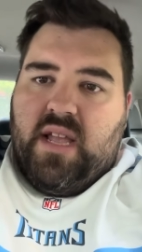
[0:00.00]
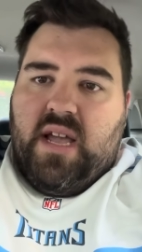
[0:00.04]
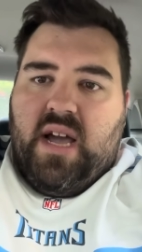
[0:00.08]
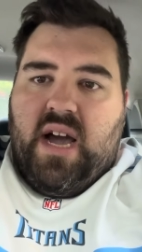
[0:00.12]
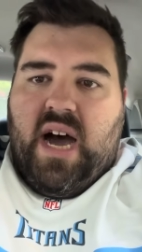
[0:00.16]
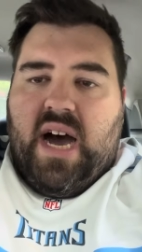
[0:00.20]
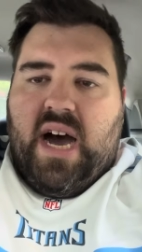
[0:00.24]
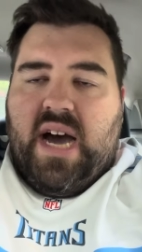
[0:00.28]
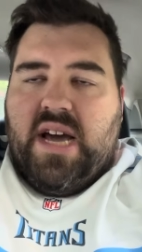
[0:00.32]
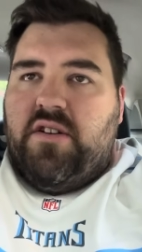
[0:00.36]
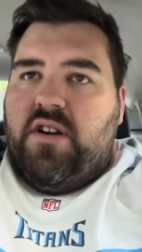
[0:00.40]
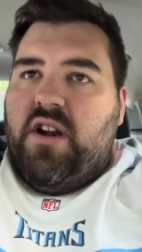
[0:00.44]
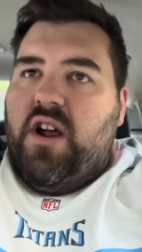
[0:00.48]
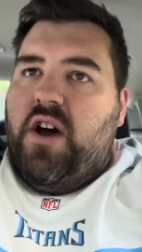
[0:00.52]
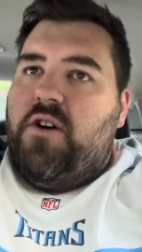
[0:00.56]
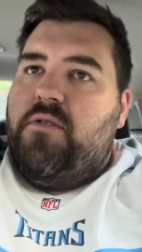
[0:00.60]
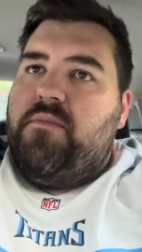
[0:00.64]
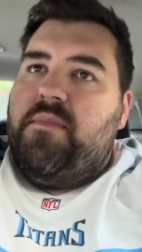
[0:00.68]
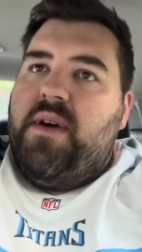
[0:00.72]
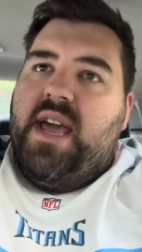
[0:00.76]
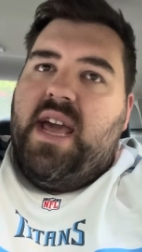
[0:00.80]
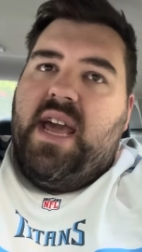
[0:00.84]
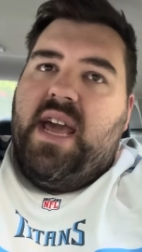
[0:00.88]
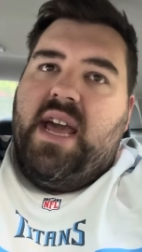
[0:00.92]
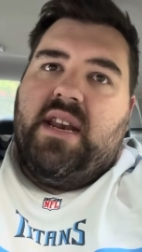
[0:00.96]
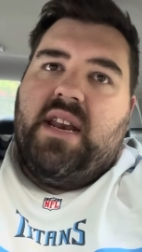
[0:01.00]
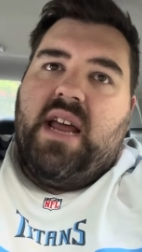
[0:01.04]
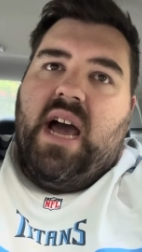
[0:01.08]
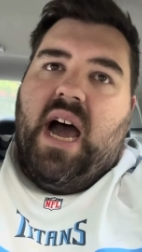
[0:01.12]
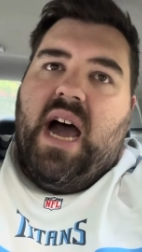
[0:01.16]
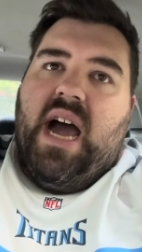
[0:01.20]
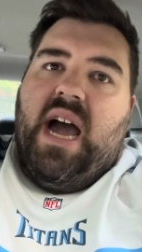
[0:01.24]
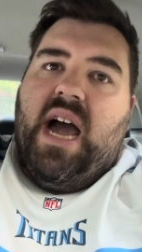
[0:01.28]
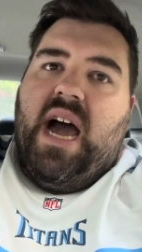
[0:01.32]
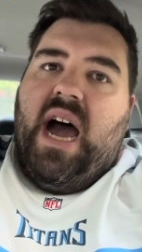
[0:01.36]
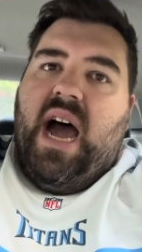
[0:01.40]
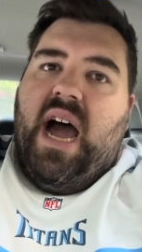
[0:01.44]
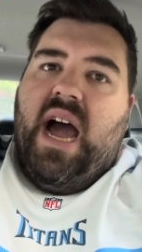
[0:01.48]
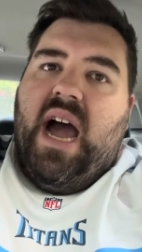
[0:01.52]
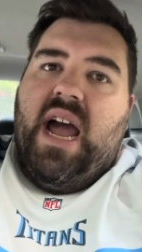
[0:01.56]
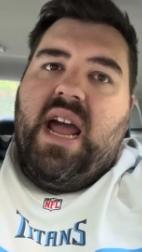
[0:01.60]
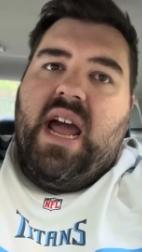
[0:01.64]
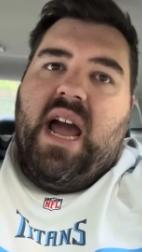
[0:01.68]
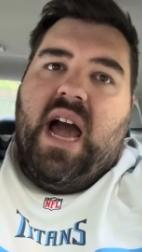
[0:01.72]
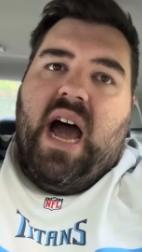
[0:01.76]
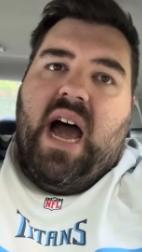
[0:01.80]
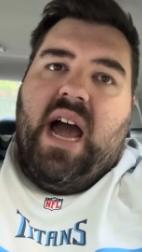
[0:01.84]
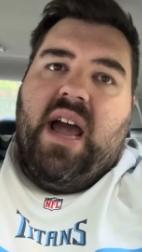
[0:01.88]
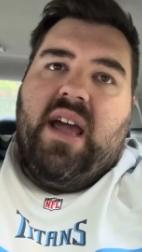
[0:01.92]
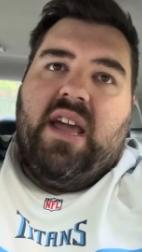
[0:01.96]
I don't know, man. I, I,